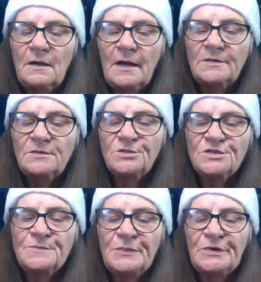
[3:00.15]
I
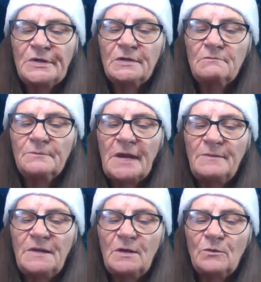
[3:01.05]
just put
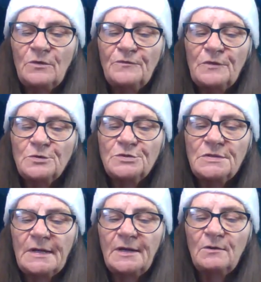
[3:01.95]
maybe on the first
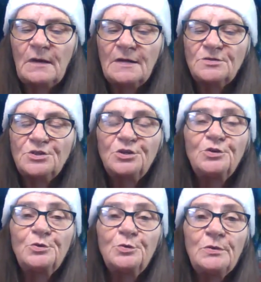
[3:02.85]
layer like
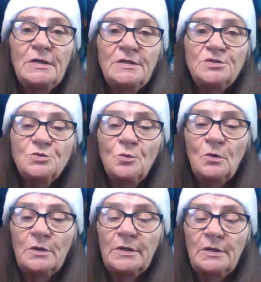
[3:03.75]
two in each
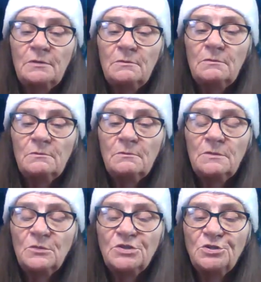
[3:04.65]
one,
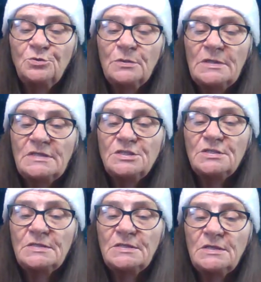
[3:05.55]
two in each
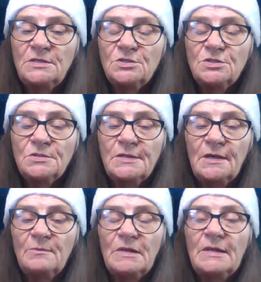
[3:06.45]
stitch to
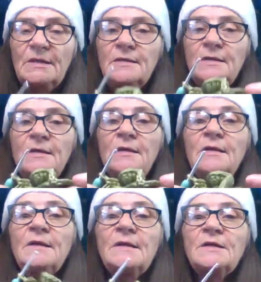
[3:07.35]
double it.
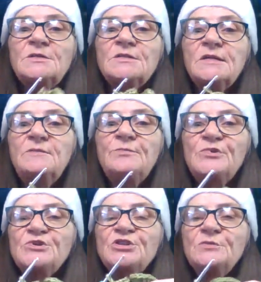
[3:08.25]
And I just keep
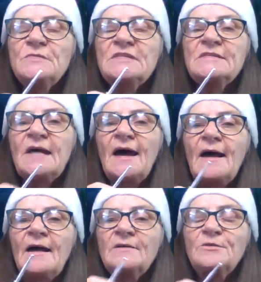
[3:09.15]
pushing them
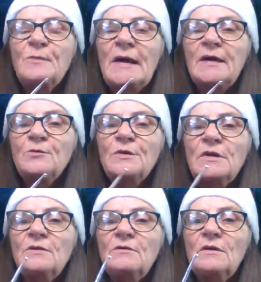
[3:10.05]
aside to make it
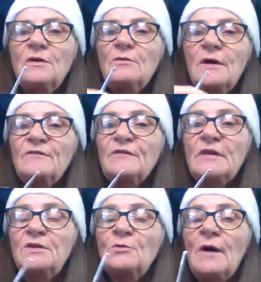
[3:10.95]
really, really
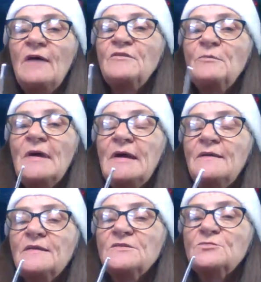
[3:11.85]
roughly. You don't have to make
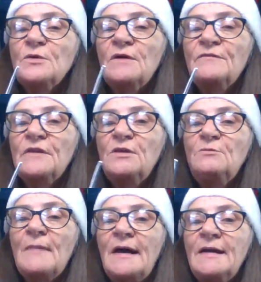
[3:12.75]
it this roughly. You
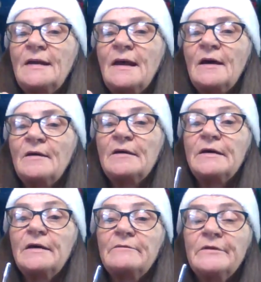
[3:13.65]
make it
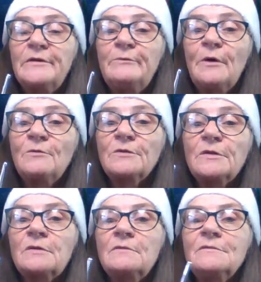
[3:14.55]
however you want to.